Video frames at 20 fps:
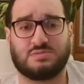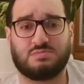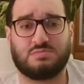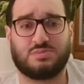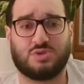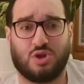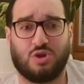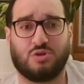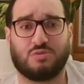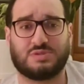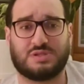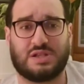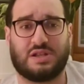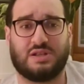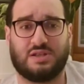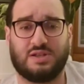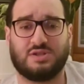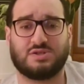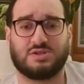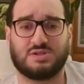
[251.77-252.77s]
terms and
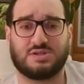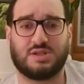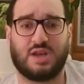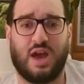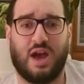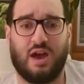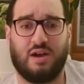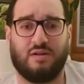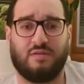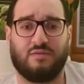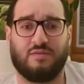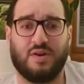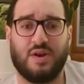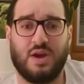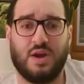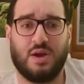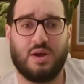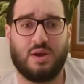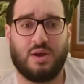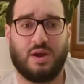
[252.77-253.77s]
conditions have
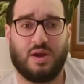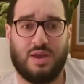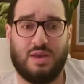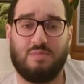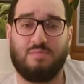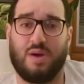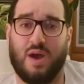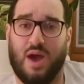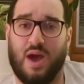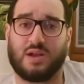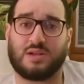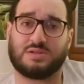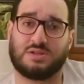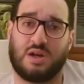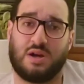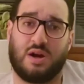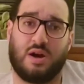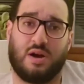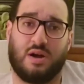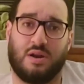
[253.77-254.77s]
impacts
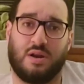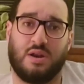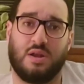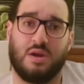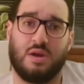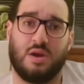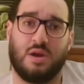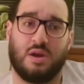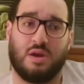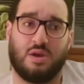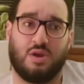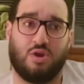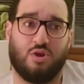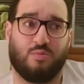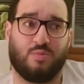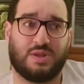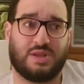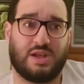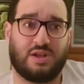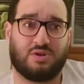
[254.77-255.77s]
on your
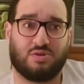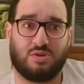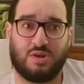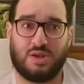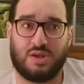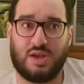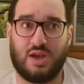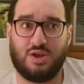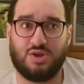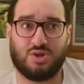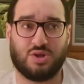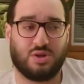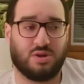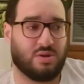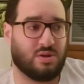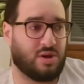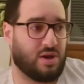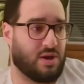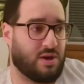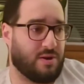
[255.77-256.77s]
potential litigation.
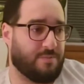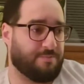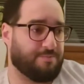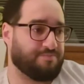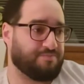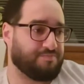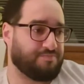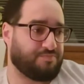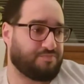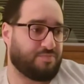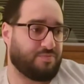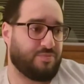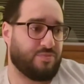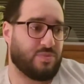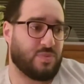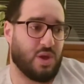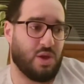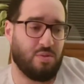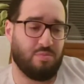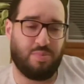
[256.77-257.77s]

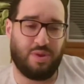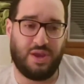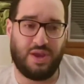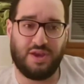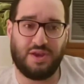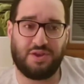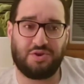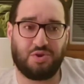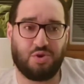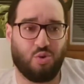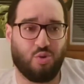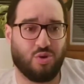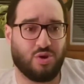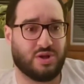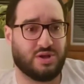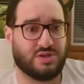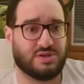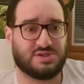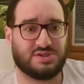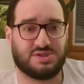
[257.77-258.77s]
Being in court
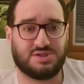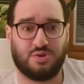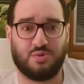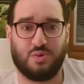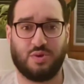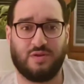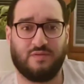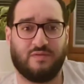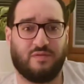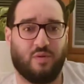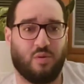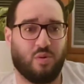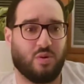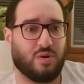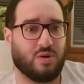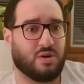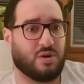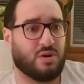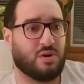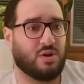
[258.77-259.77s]
and suing
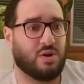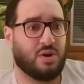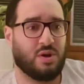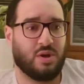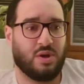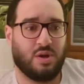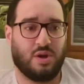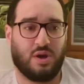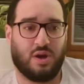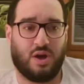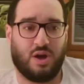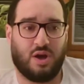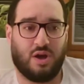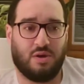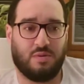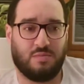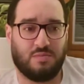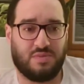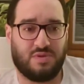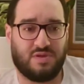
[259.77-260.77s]
for
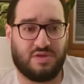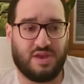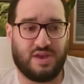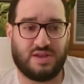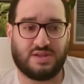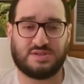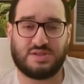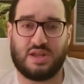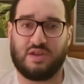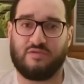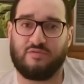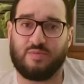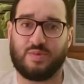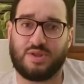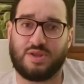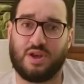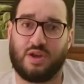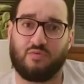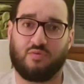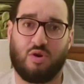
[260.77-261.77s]
things that have been
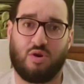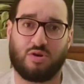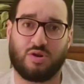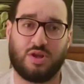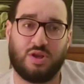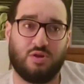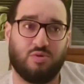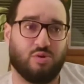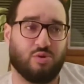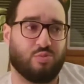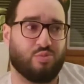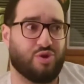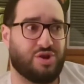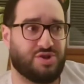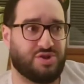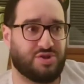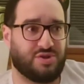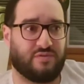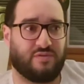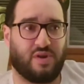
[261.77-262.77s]
done wrong to you, or
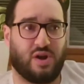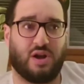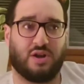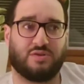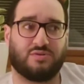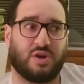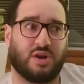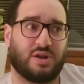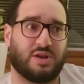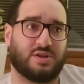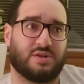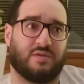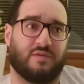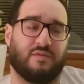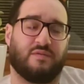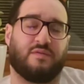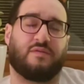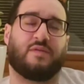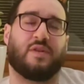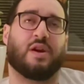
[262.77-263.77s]
breaches of contract, is a
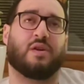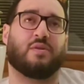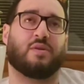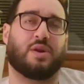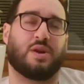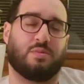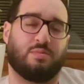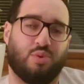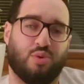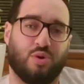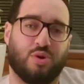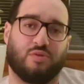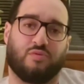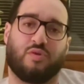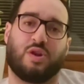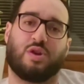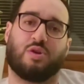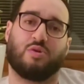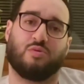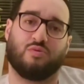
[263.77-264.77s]
very important
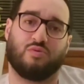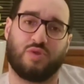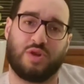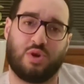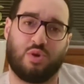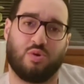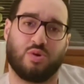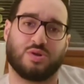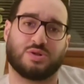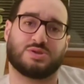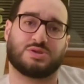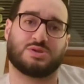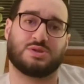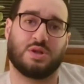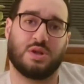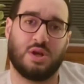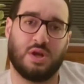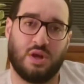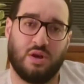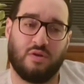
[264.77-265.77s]
recourse
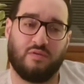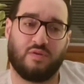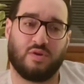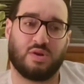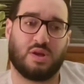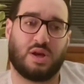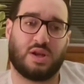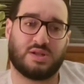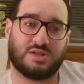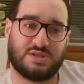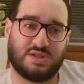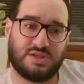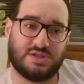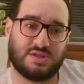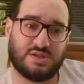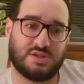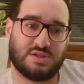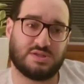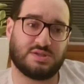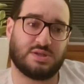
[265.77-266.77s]
for a lot of
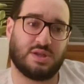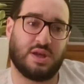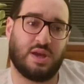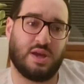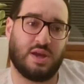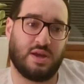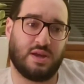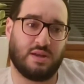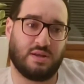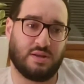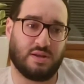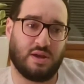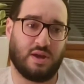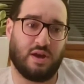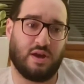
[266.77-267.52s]
citizens, and